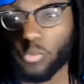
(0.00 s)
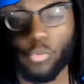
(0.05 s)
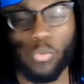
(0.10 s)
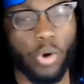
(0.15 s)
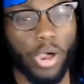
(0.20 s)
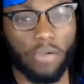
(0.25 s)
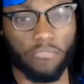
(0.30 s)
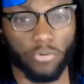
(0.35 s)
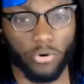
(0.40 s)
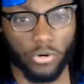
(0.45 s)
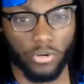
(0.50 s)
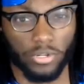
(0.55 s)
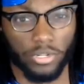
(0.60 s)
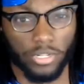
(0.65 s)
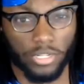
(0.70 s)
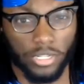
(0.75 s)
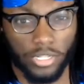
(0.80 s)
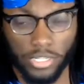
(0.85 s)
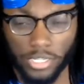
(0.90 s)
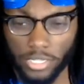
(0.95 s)
Whoever
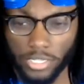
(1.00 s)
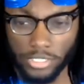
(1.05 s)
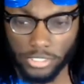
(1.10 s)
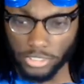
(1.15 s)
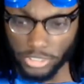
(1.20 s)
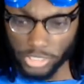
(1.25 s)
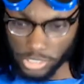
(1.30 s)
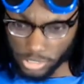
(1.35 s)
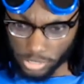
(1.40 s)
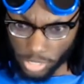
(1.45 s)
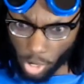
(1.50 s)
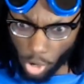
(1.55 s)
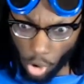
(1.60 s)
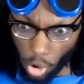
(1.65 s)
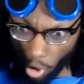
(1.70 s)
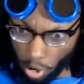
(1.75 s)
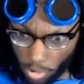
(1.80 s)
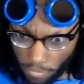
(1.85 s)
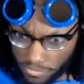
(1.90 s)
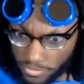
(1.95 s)
just
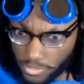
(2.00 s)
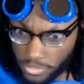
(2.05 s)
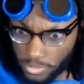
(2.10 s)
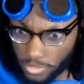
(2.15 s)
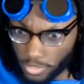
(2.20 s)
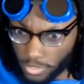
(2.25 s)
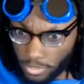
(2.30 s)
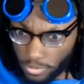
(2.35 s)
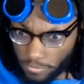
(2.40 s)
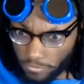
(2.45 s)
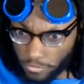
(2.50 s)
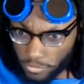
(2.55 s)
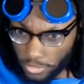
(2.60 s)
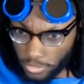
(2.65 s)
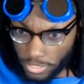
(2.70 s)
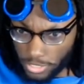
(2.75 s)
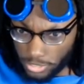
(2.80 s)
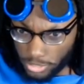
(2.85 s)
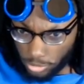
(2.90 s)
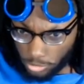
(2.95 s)
offs
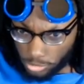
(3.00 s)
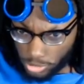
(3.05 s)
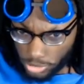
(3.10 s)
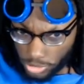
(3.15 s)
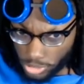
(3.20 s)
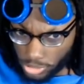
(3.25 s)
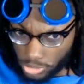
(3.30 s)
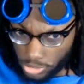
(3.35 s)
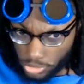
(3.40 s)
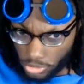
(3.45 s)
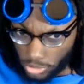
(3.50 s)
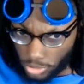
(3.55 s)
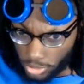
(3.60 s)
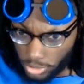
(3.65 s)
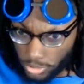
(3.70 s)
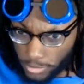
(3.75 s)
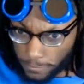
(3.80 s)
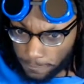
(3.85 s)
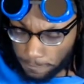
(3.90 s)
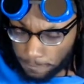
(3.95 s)
Fuyuhiko's sister.
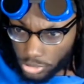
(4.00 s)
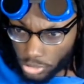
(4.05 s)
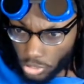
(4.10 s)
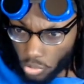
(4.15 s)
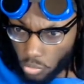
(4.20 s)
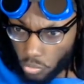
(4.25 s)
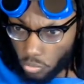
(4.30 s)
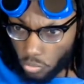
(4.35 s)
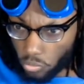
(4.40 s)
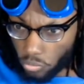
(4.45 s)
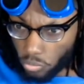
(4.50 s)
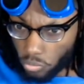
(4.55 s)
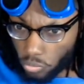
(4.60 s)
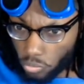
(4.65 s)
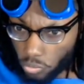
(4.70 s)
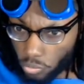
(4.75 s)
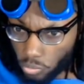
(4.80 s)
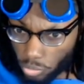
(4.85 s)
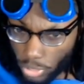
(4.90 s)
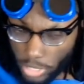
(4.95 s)
So,
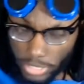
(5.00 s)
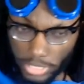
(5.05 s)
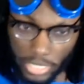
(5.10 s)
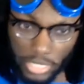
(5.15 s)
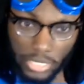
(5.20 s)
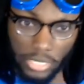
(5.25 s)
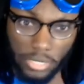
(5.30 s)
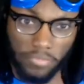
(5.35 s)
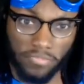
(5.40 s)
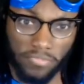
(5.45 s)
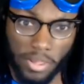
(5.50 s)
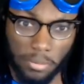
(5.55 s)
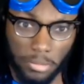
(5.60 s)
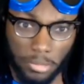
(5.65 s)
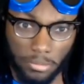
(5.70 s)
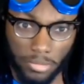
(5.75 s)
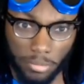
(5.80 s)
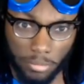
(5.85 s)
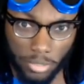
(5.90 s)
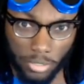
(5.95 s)
like any
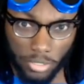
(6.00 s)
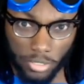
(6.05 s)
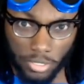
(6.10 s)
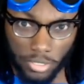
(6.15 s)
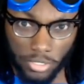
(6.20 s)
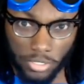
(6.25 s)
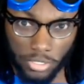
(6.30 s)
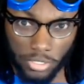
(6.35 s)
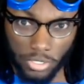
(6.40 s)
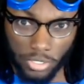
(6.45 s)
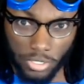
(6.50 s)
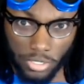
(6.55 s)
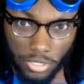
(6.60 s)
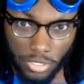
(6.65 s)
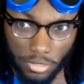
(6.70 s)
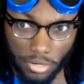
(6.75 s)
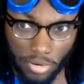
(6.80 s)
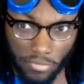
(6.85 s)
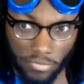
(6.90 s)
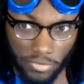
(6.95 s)
family member
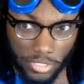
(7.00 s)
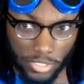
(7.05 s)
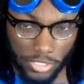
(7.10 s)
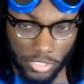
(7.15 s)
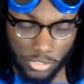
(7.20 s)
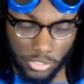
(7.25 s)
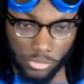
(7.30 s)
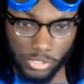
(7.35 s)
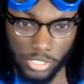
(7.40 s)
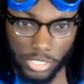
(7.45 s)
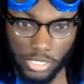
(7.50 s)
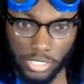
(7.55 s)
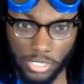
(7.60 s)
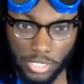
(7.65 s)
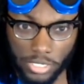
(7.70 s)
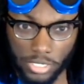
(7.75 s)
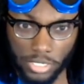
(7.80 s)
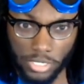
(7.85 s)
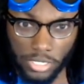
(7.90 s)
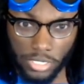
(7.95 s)
of a Yakuza,
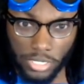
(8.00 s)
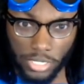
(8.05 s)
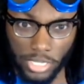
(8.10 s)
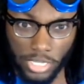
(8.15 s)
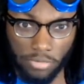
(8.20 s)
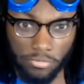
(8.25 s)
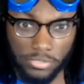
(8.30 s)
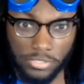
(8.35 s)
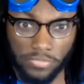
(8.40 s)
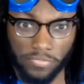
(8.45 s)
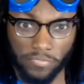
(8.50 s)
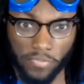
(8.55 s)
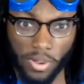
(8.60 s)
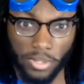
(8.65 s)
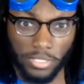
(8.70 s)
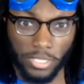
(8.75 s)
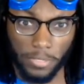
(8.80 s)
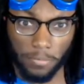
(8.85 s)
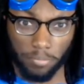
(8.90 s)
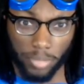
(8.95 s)
he was
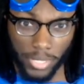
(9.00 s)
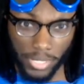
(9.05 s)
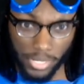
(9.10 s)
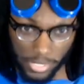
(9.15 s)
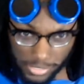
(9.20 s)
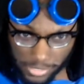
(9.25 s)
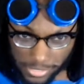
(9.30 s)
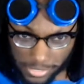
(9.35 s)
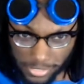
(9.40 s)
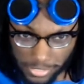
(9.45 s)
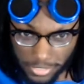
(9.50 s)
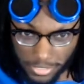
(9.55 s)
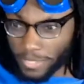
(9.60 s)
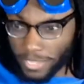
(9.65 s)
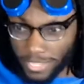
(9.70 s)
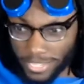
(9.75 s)
fucking pissed.